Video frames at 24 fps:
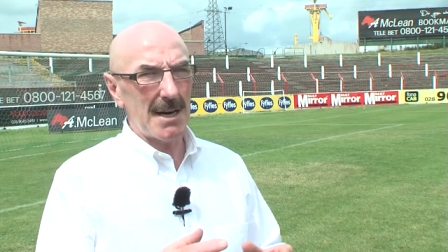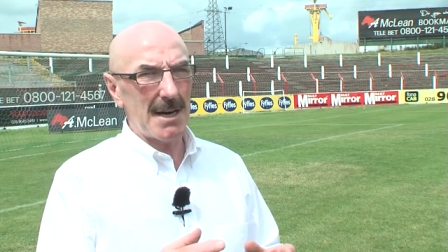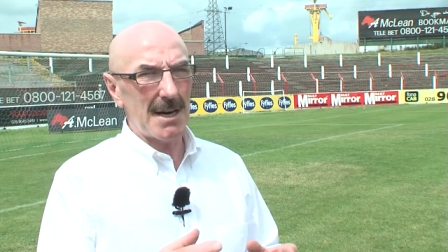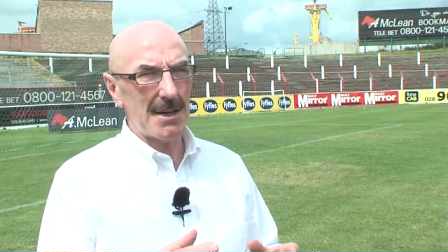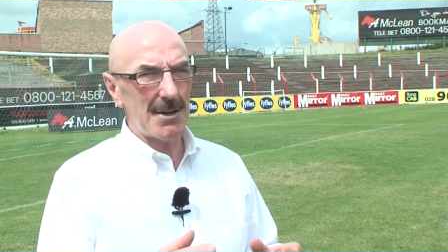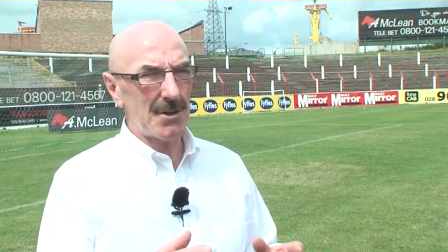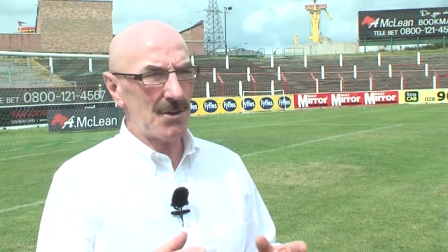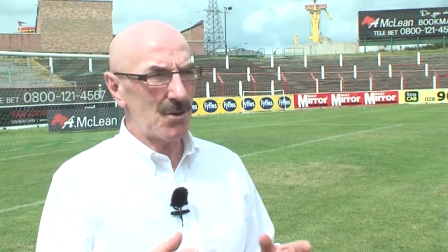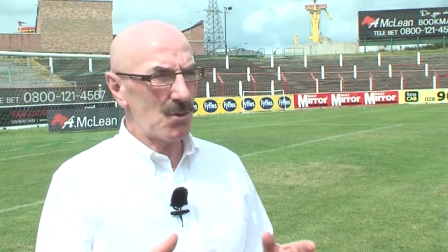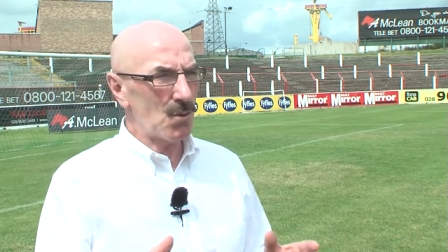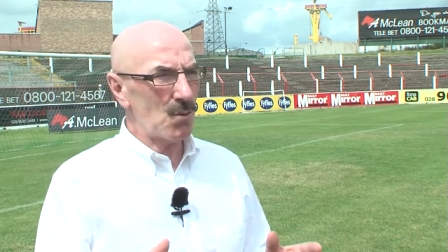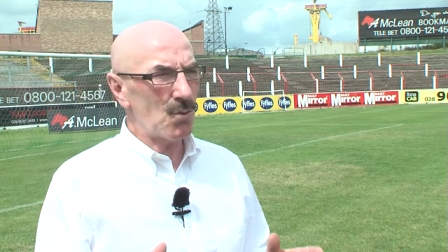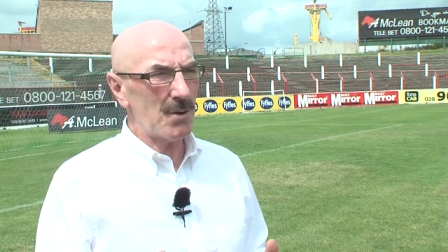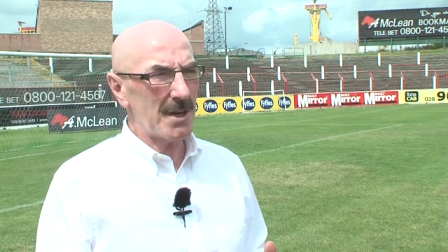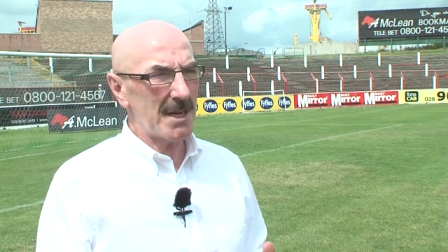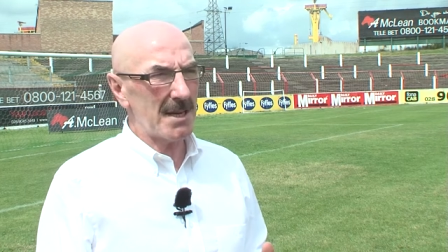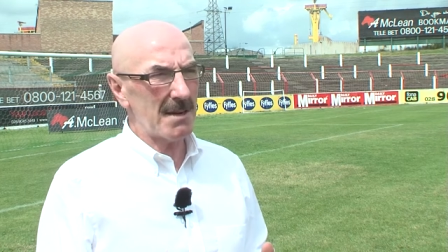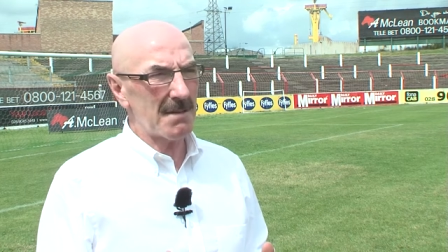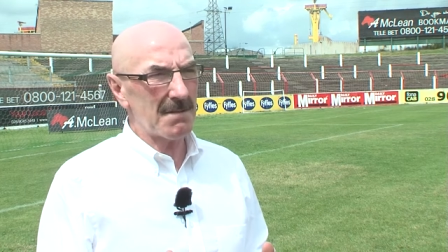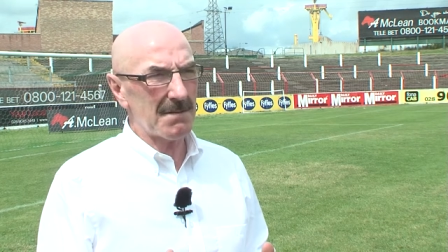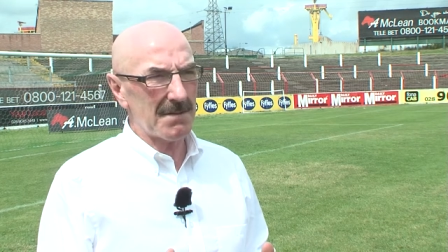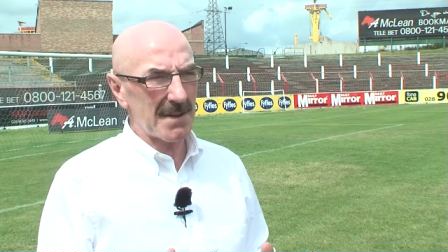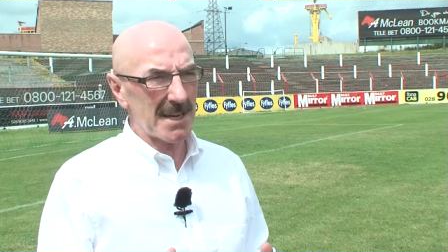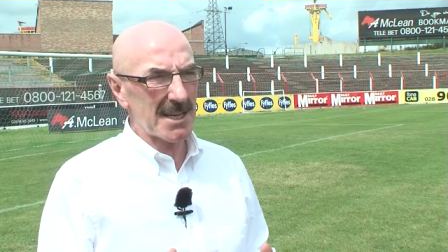at no
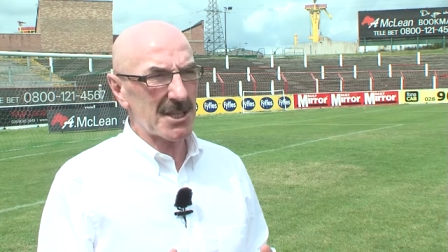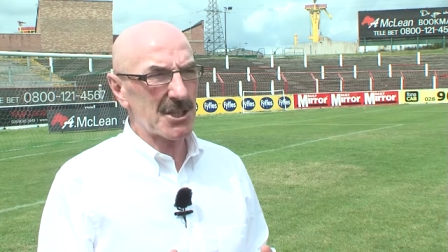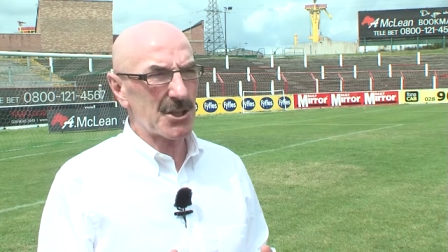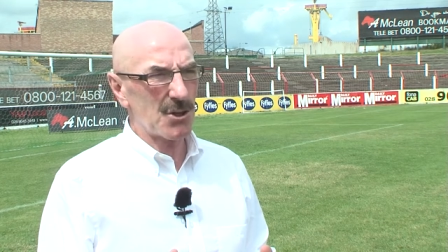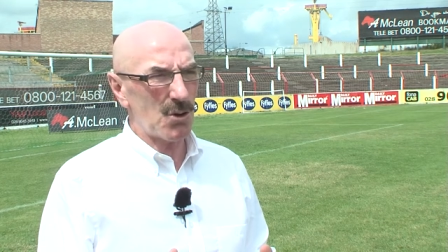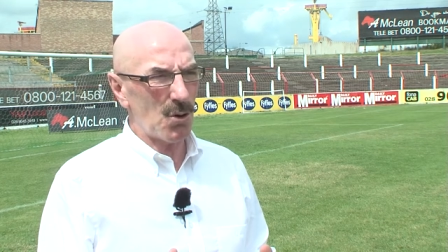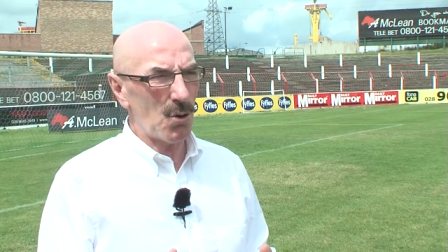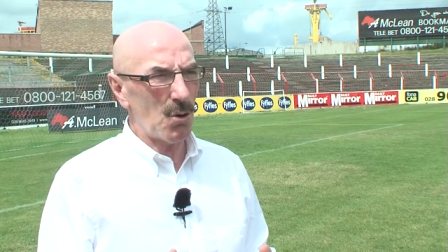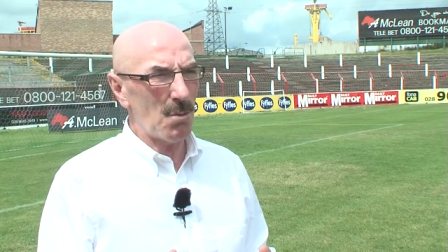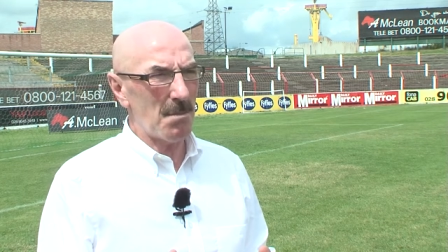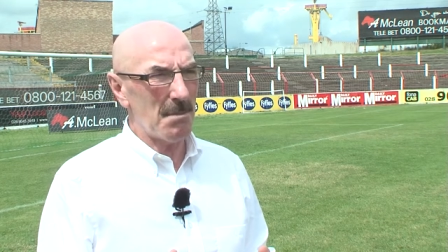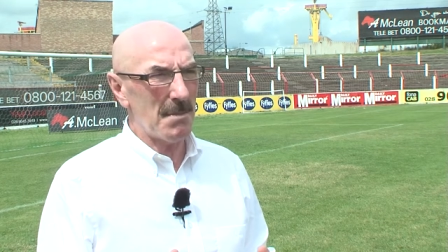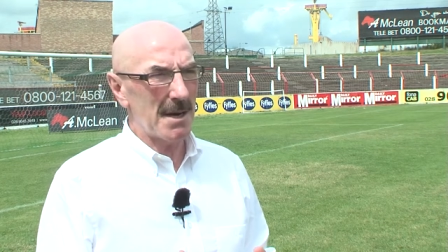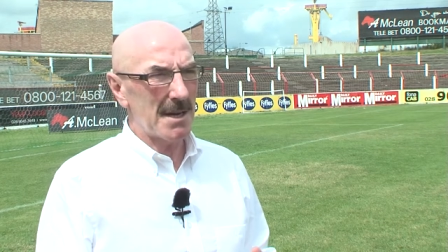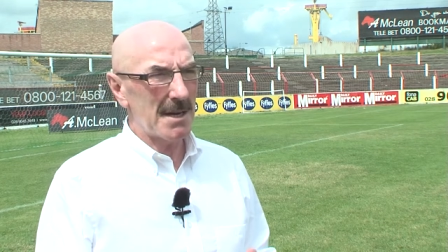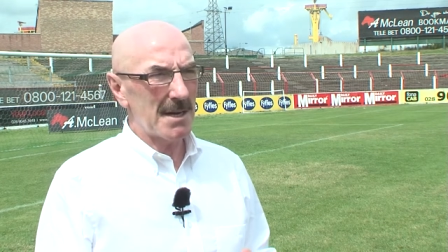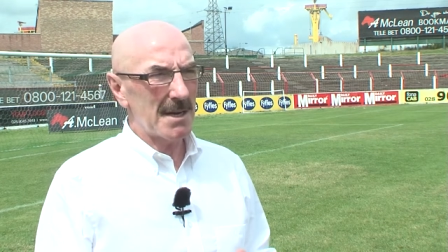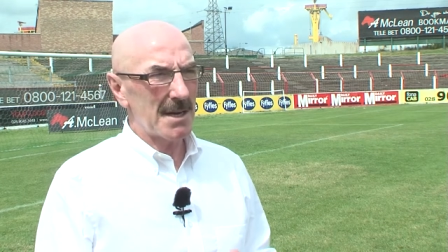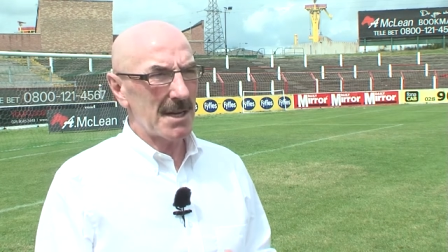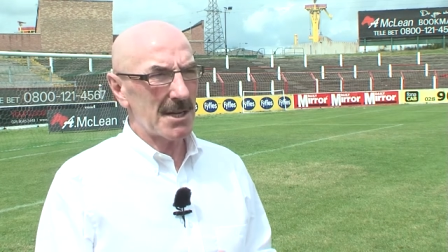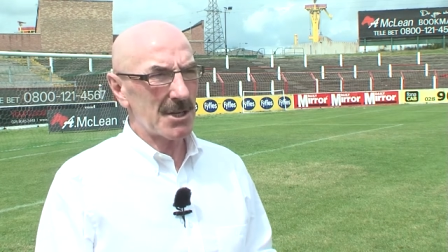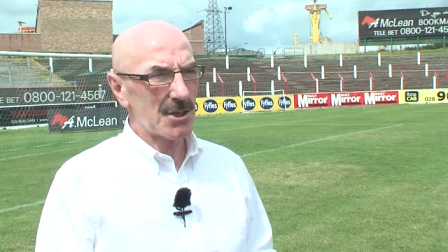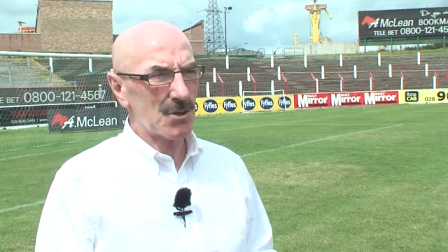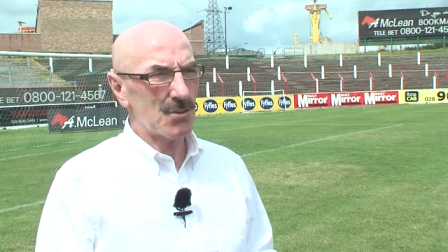real fixed home
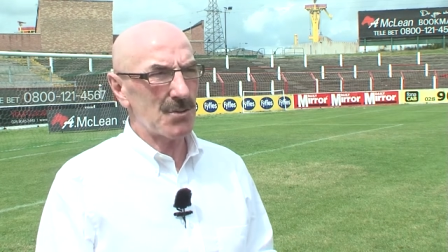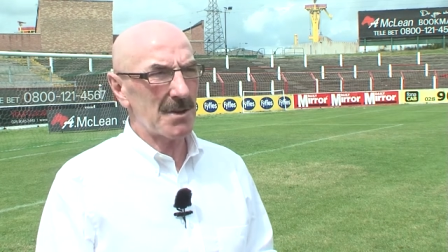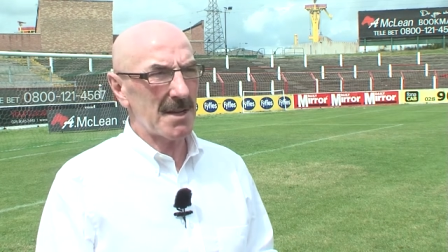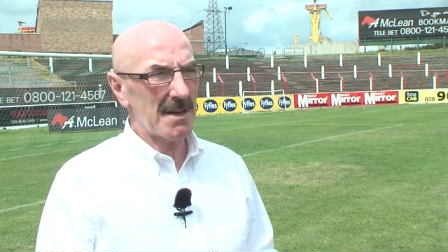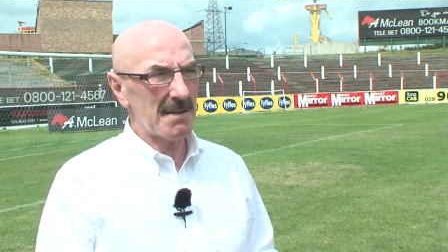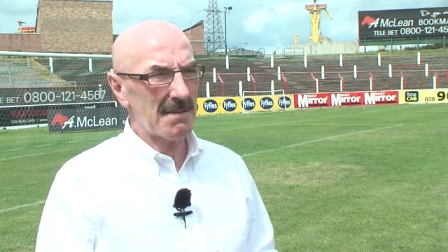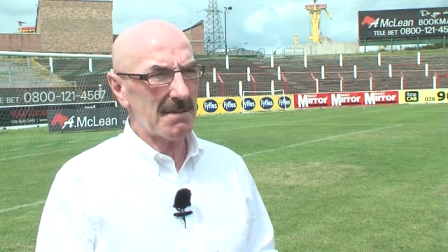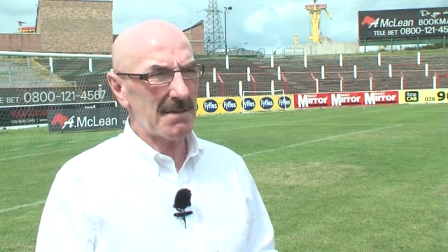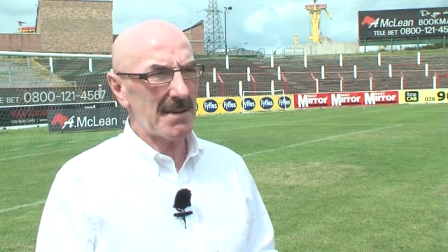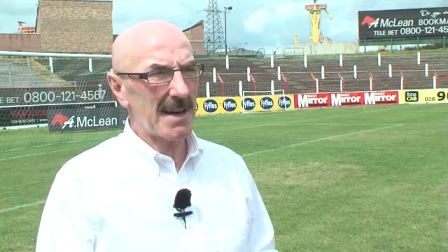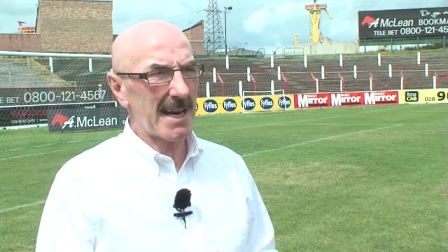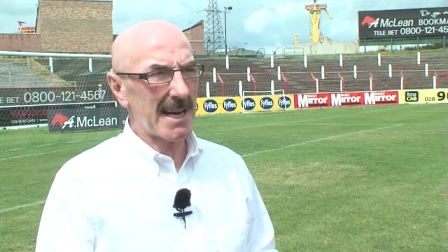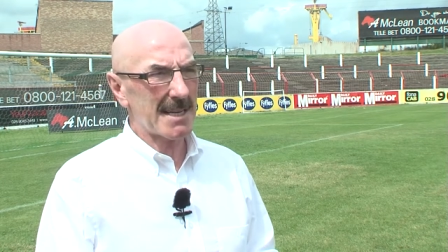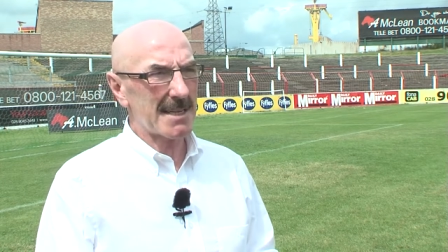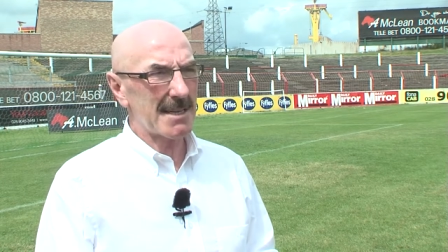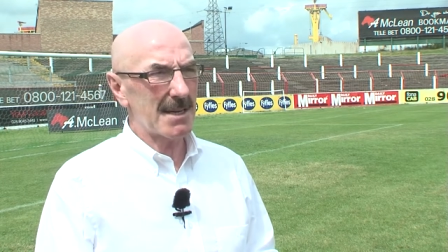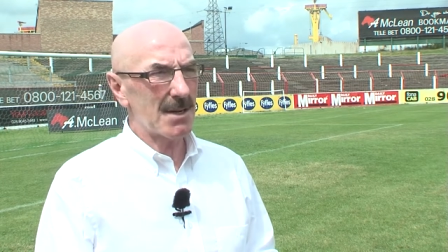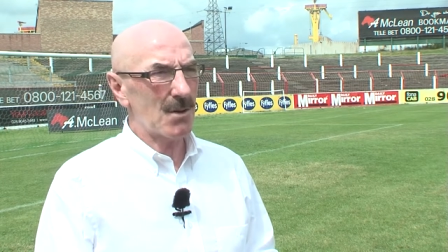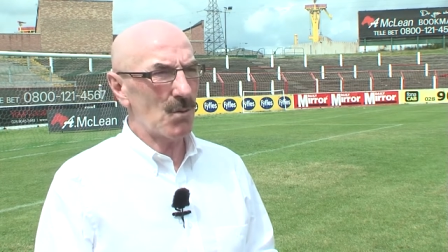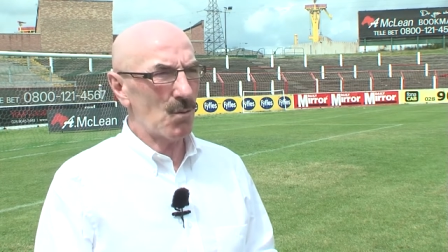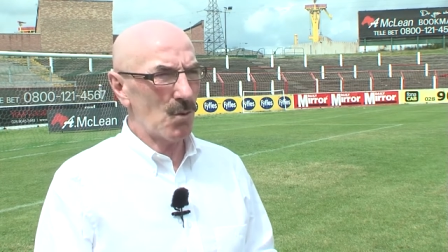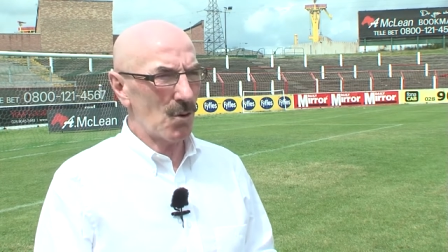it's going to affect